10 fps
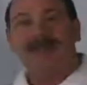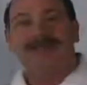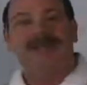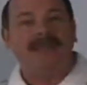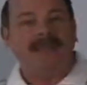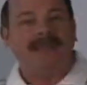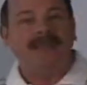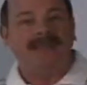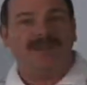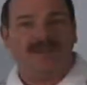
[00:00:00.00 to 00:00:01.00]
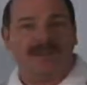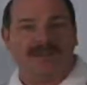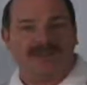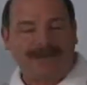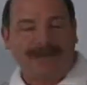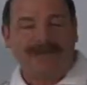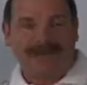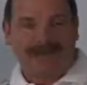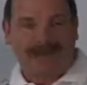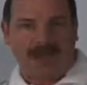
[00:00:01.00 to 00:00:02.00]
The easiest way to find
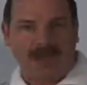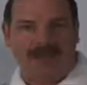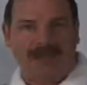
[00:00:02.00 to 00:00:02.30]
that common